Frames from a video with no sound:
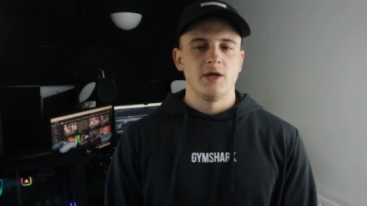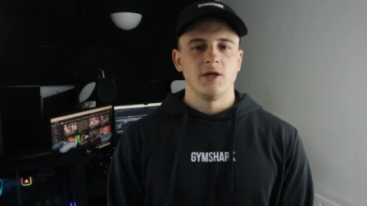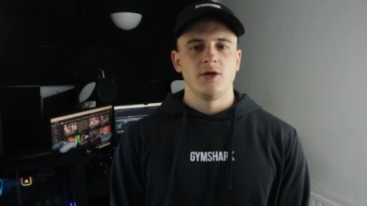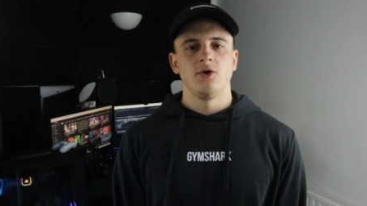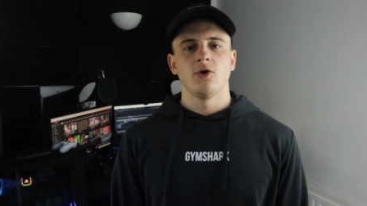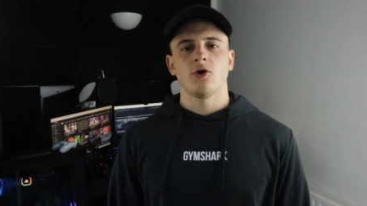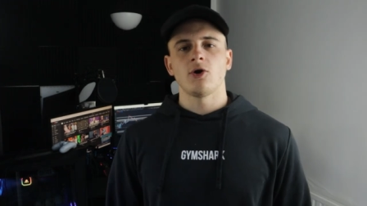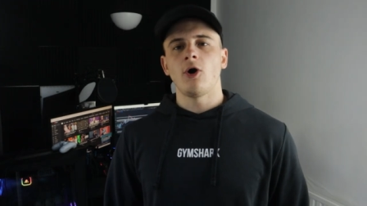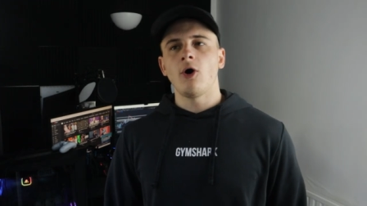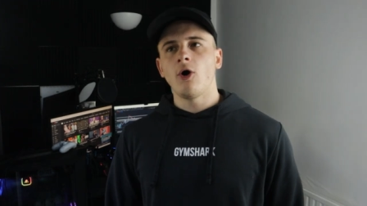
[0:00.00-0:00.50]

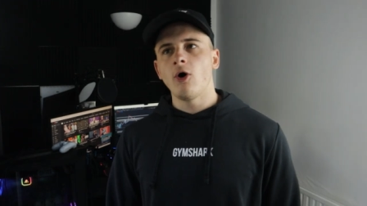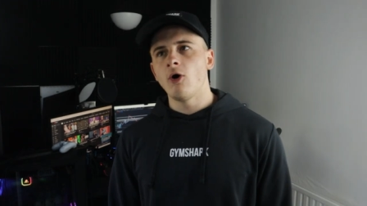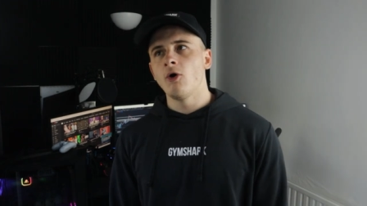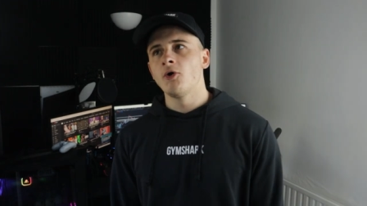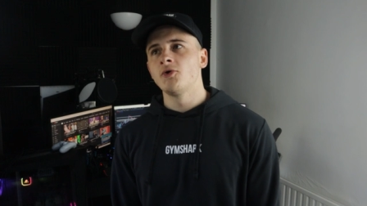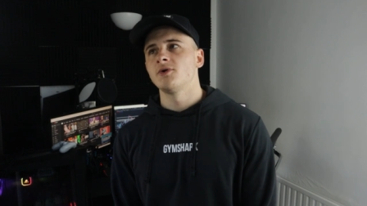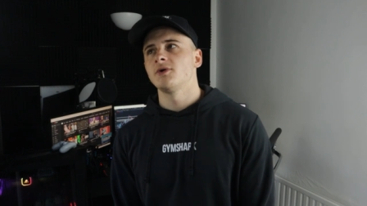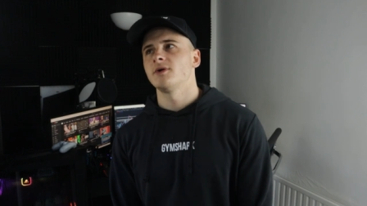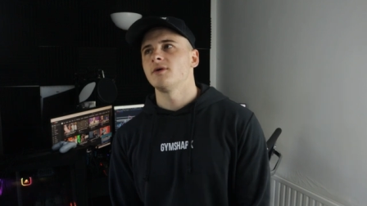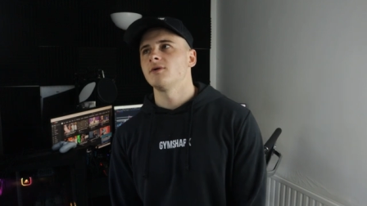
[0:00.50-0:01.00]
you
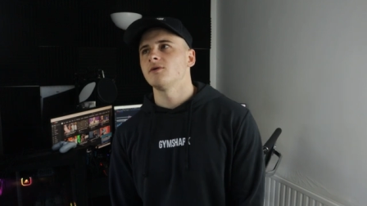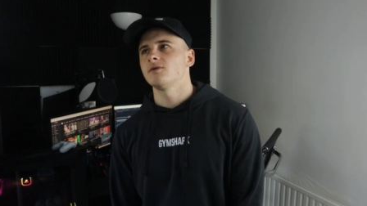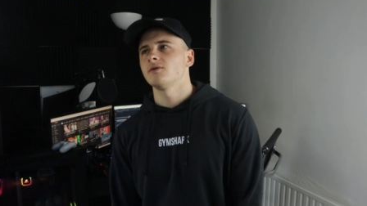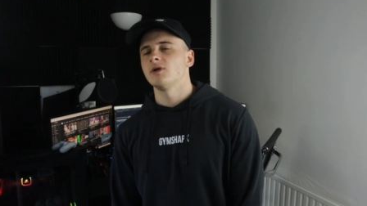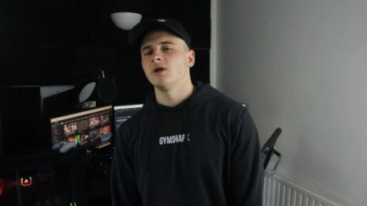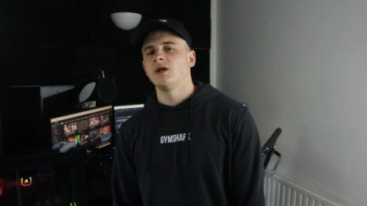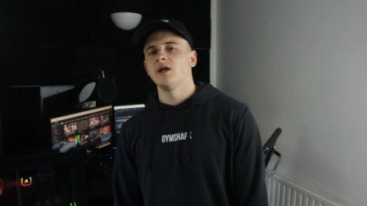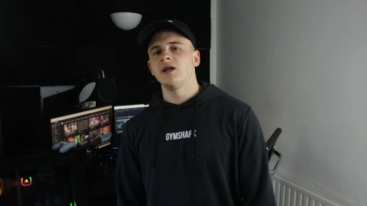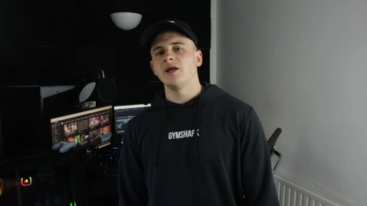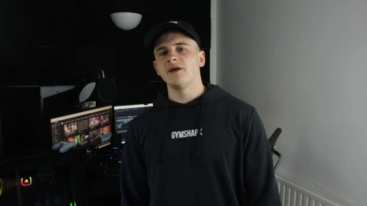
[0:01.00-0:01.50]
can't
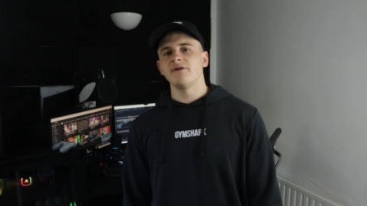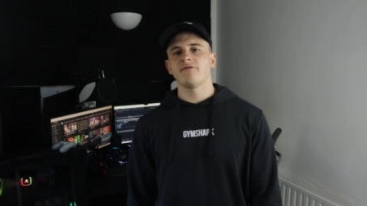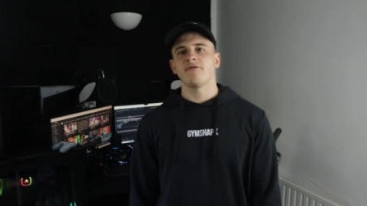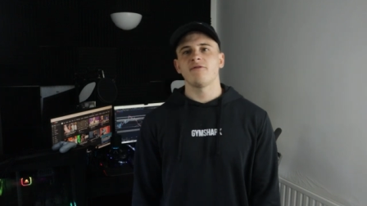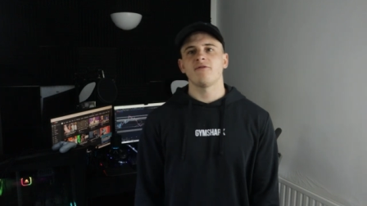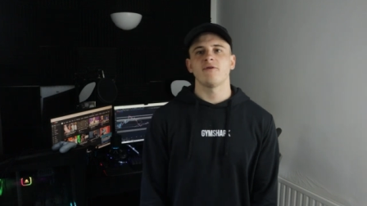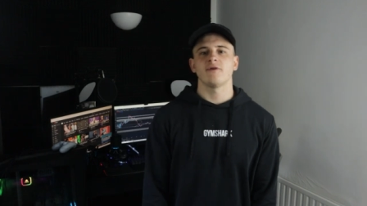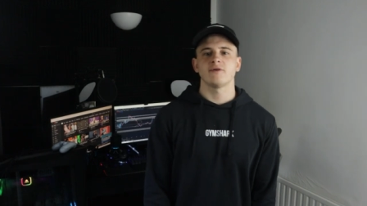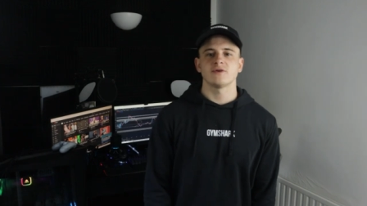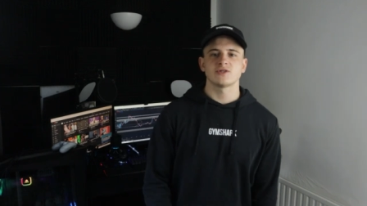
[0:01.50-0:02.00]
live
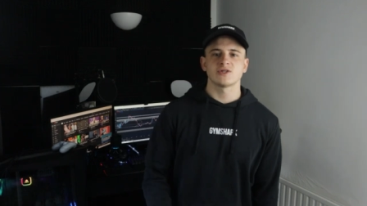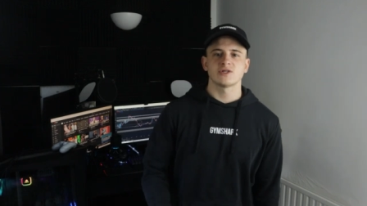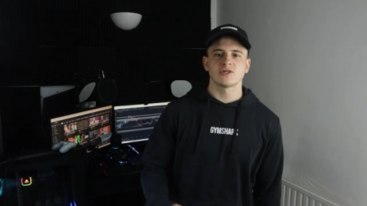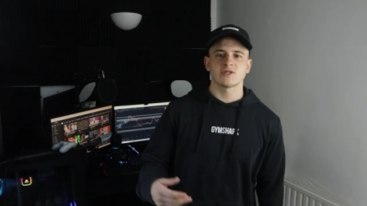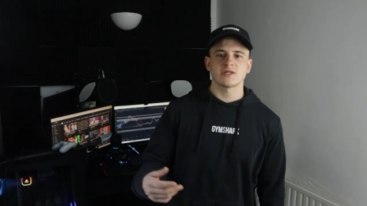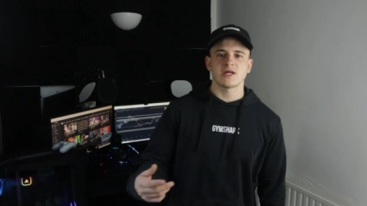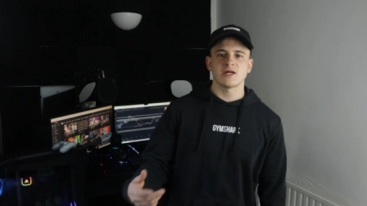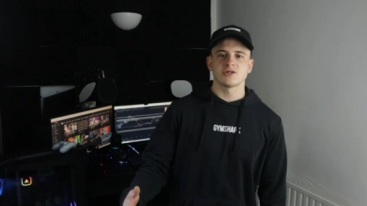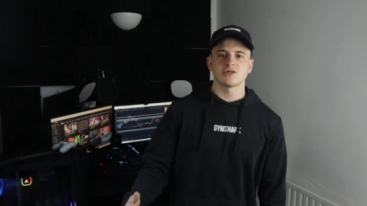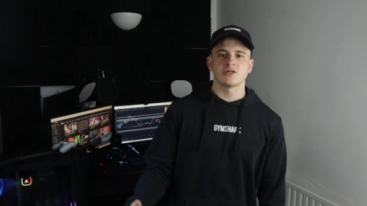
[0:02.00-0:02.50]

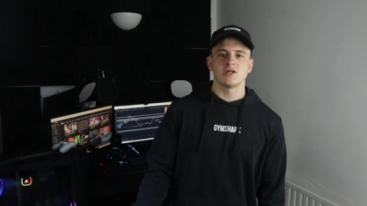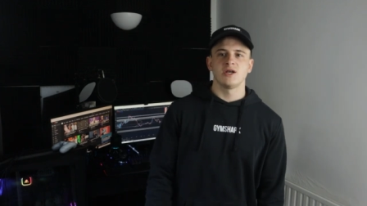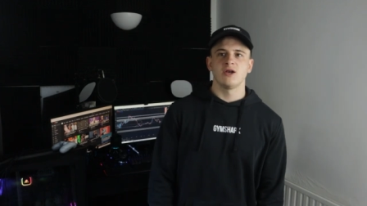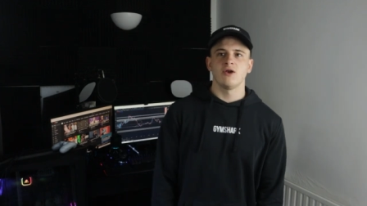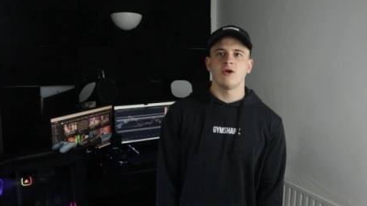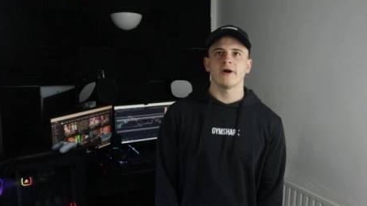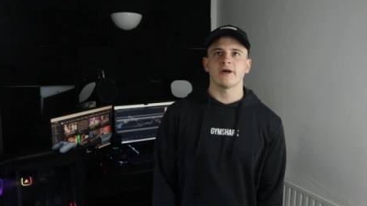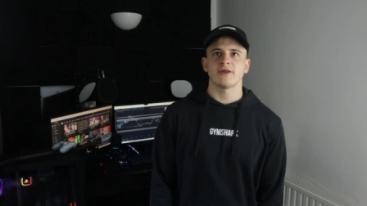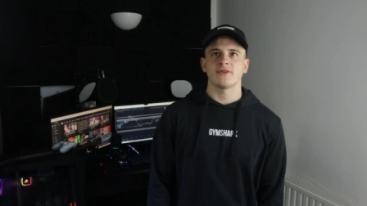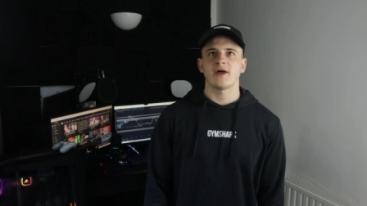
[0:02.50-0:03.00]
substantially
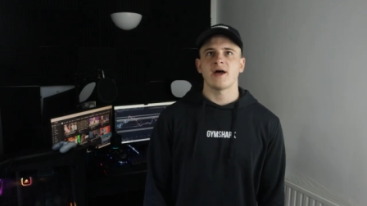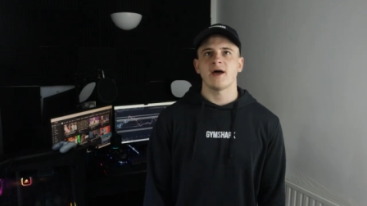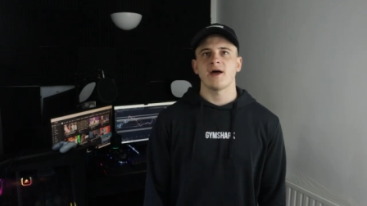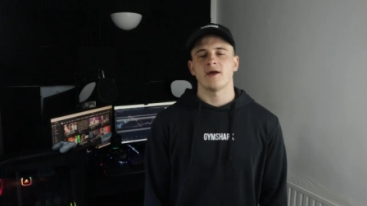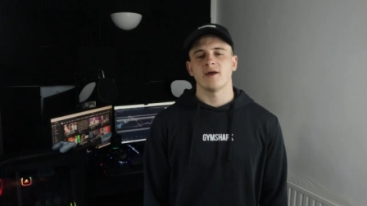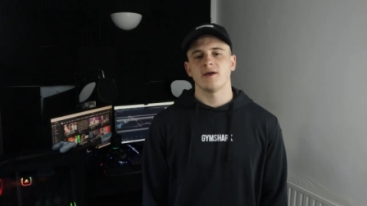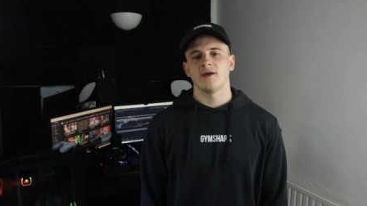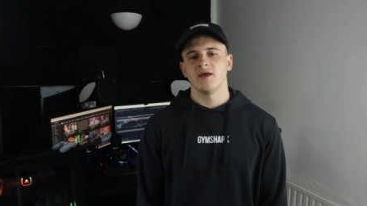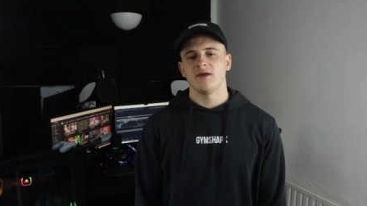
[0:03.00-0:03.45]
like that.